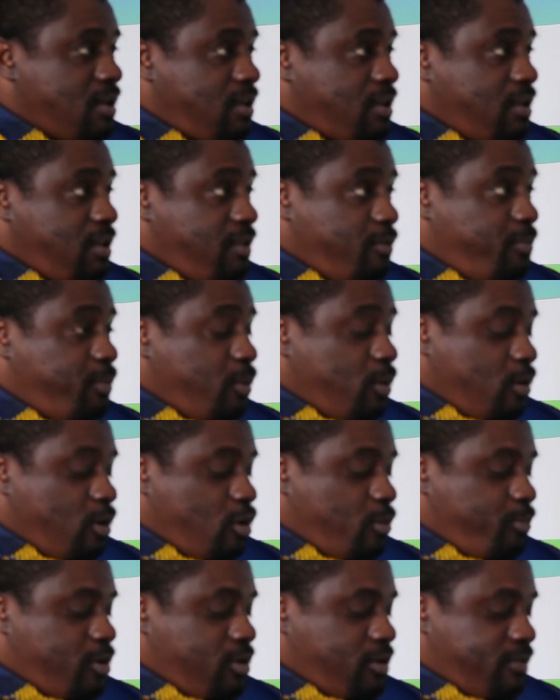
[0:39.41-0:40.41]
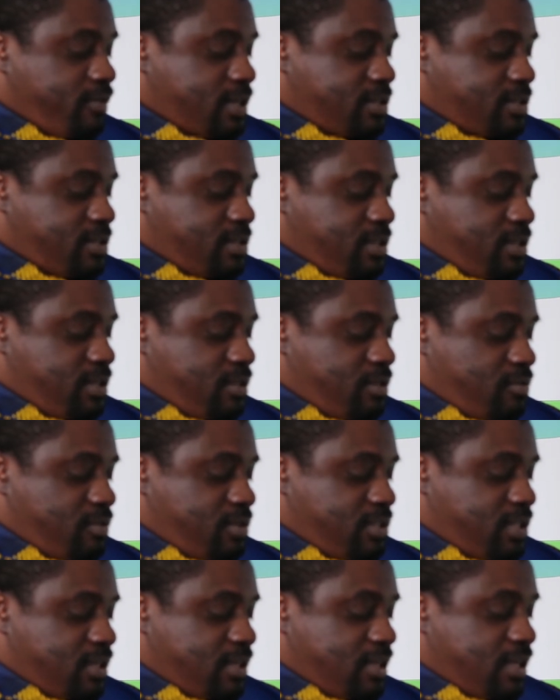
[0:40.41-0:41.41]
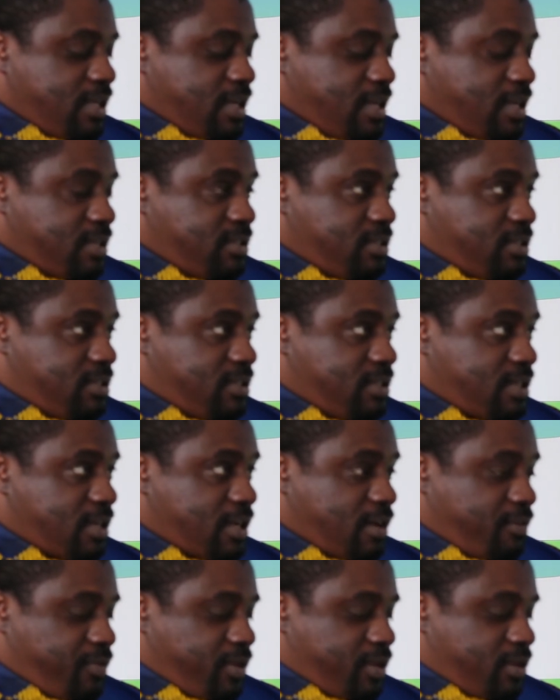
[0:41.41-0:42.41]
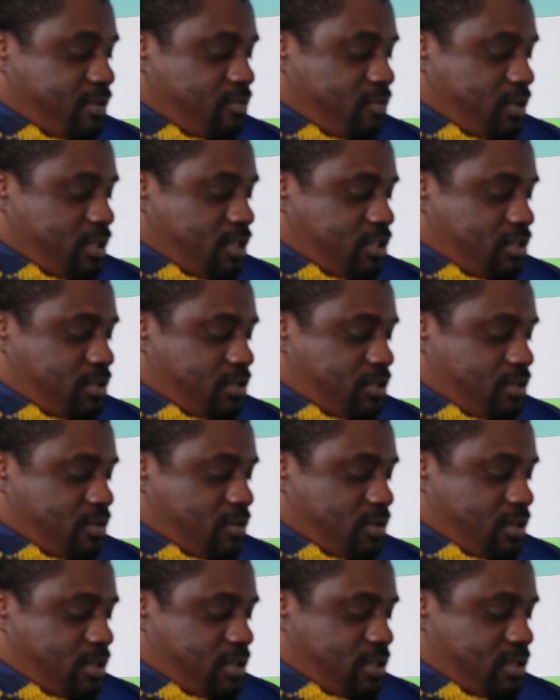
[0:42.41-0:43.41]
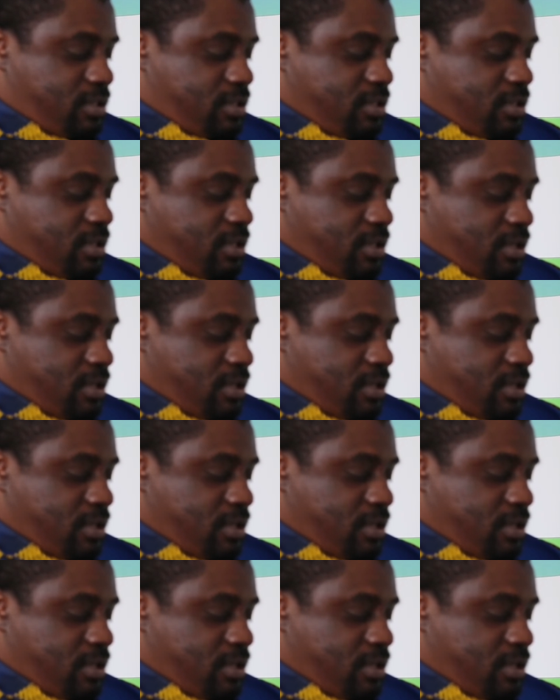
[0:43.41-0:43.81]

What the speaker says: Liverpool Hope University recently added African Religious Studies